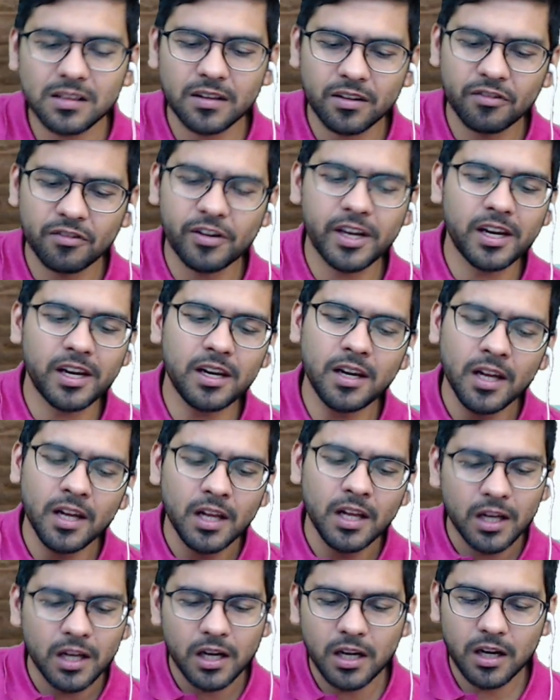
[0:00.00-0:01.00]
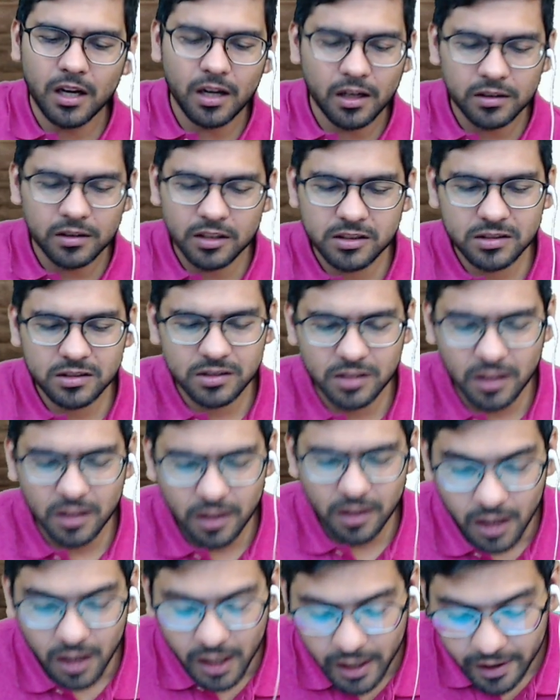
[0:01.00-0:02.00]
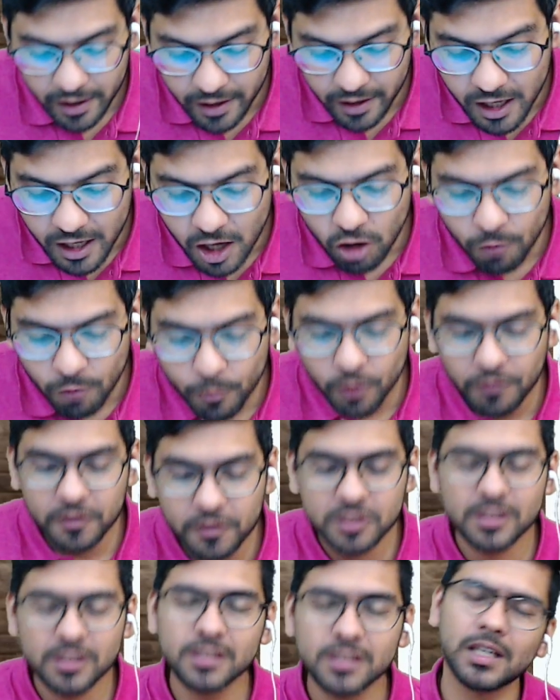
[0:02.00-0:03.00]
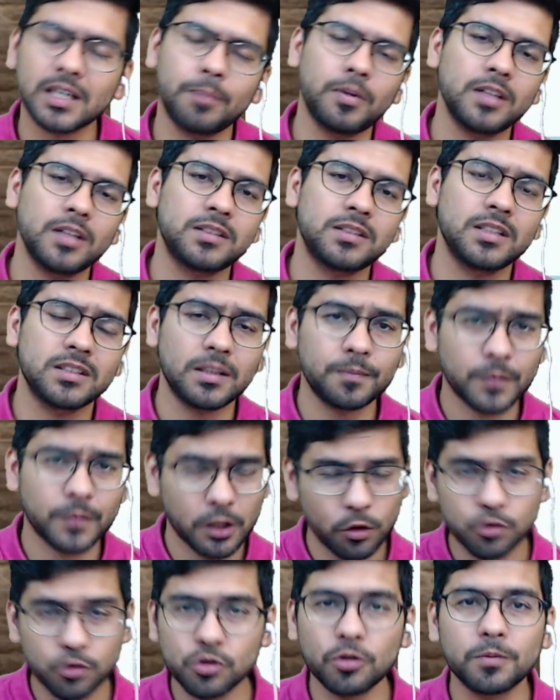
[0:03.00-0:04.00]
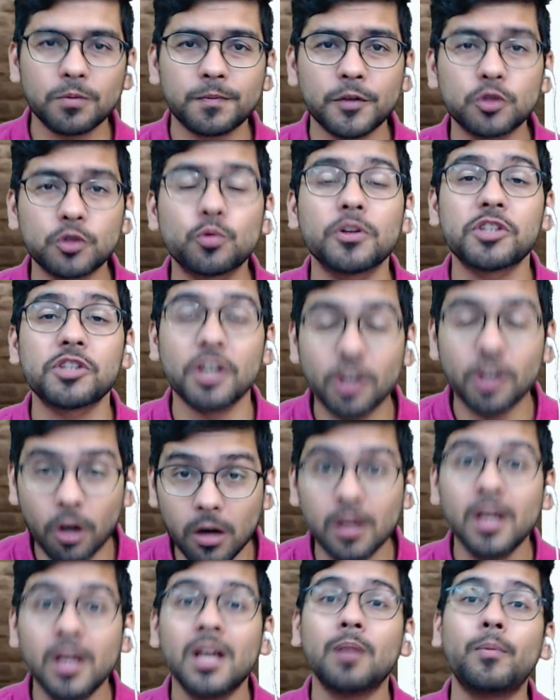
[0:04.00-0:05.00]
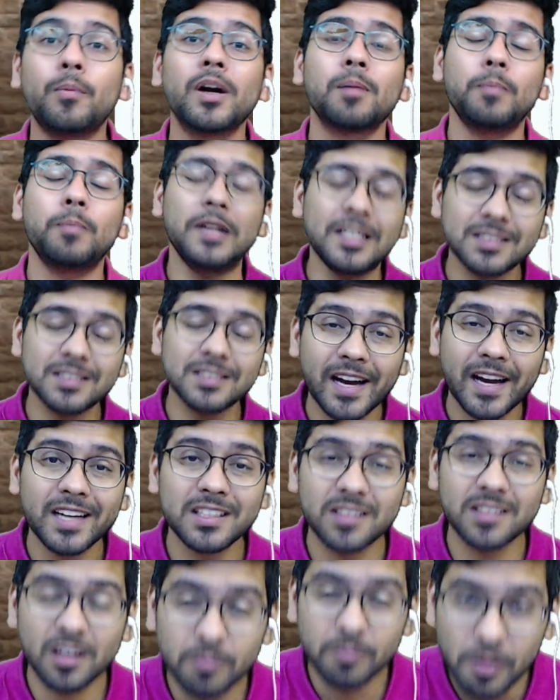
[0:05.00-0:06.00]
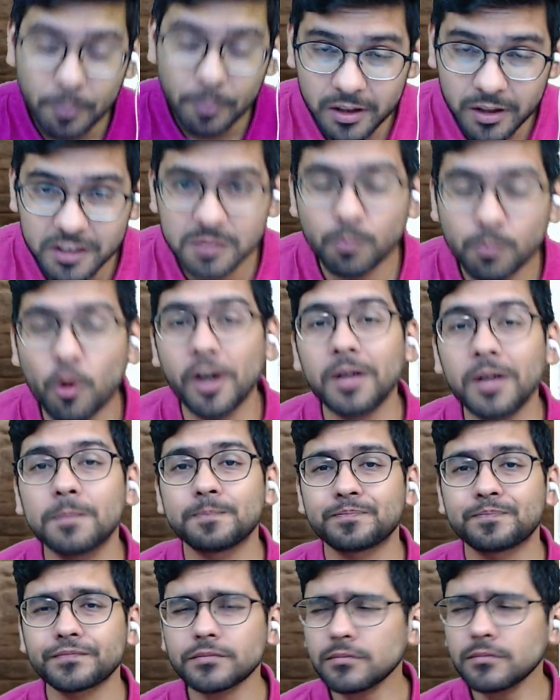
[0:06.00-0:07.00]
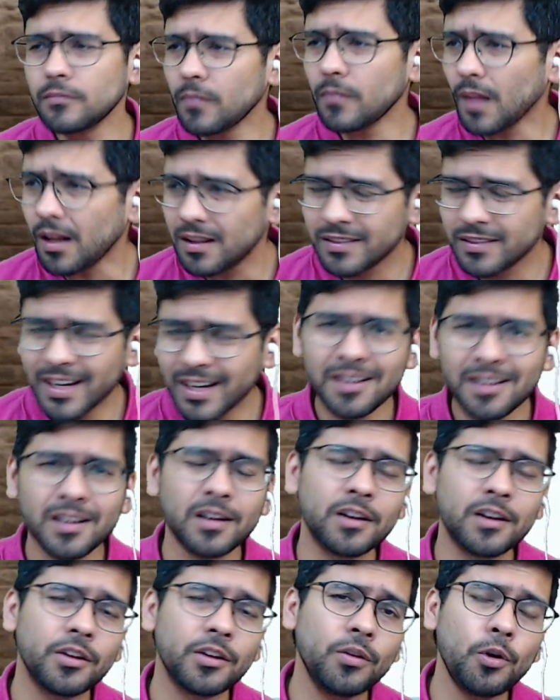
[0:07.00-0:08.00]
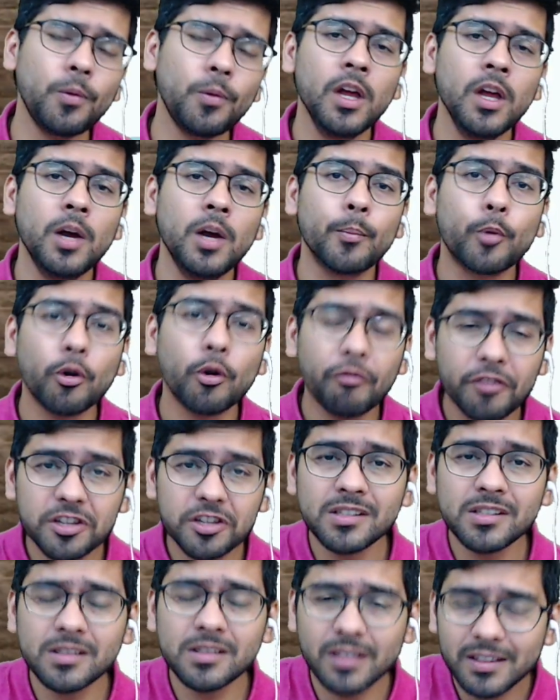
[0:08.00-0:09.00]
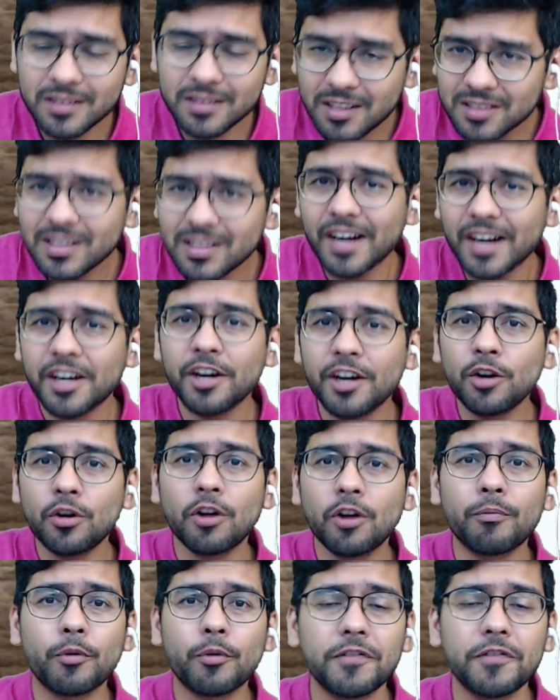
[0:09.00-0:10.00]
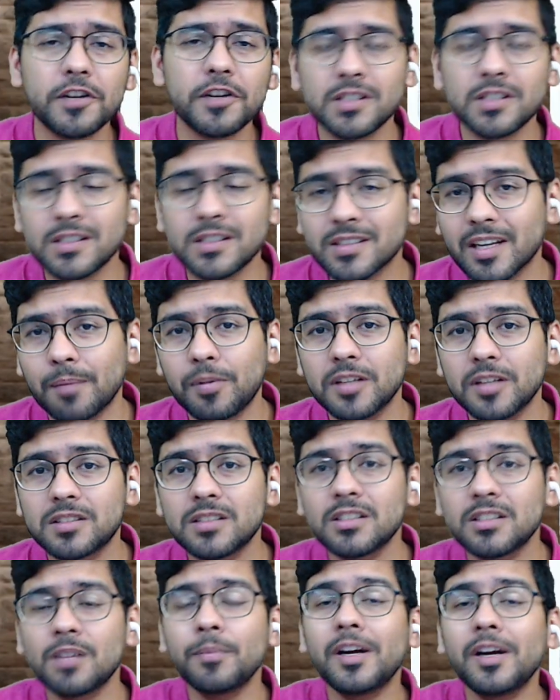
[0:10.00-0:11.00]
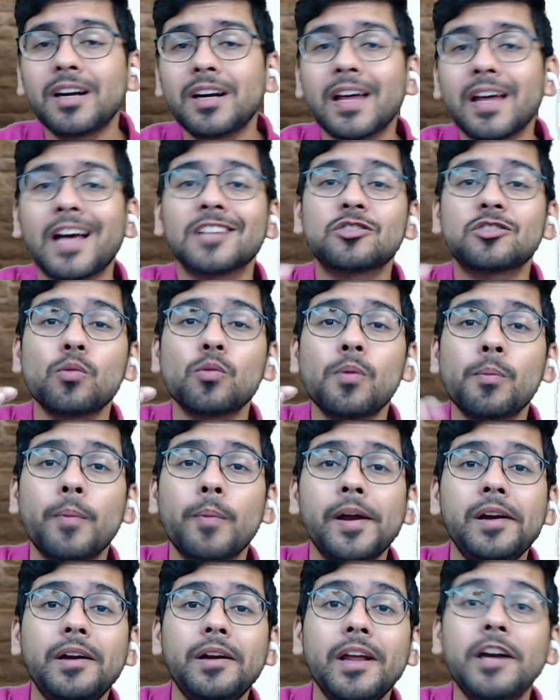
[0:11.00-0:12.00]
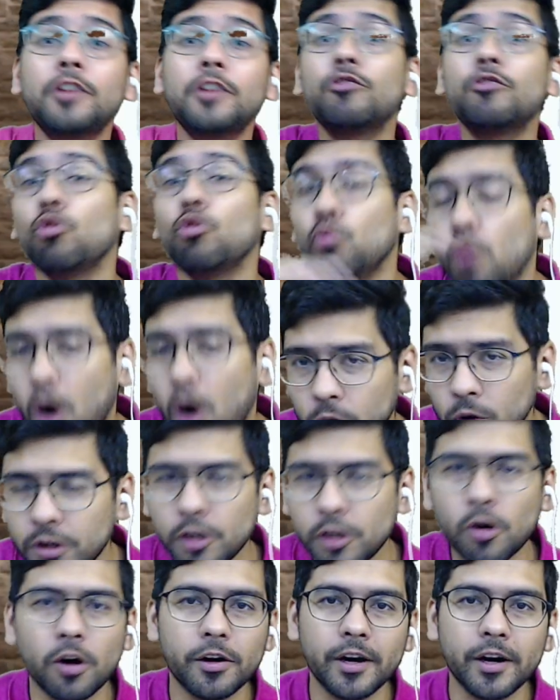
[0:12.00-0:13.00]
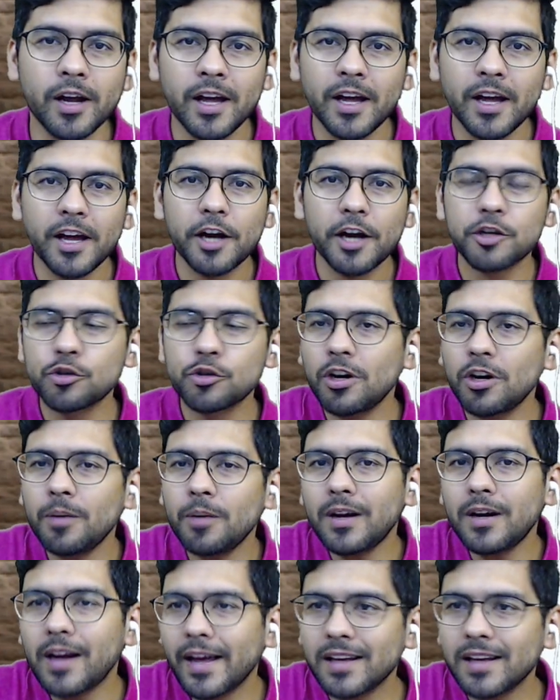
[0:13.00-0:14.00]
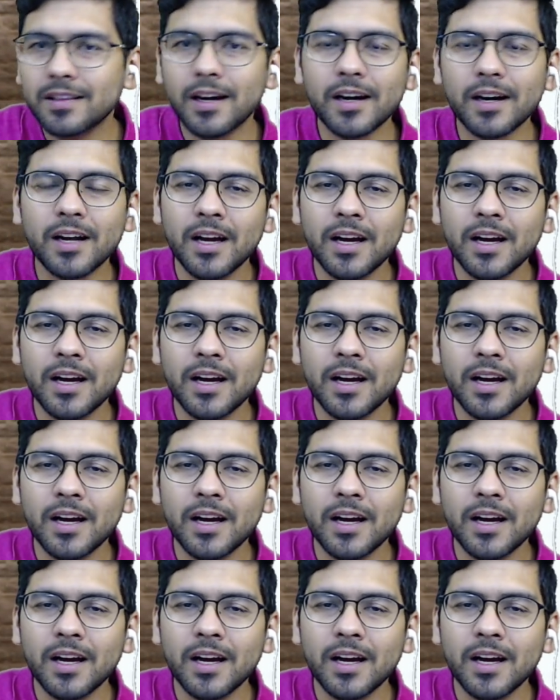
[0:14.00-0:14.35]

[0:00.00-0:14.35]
wherein this radar of professional skepticism, you should switch it on. But please guys, remember this point, that professional, that this attitude of professional skepticism, it has to be maintained throughout the audit. It shouldn't be like that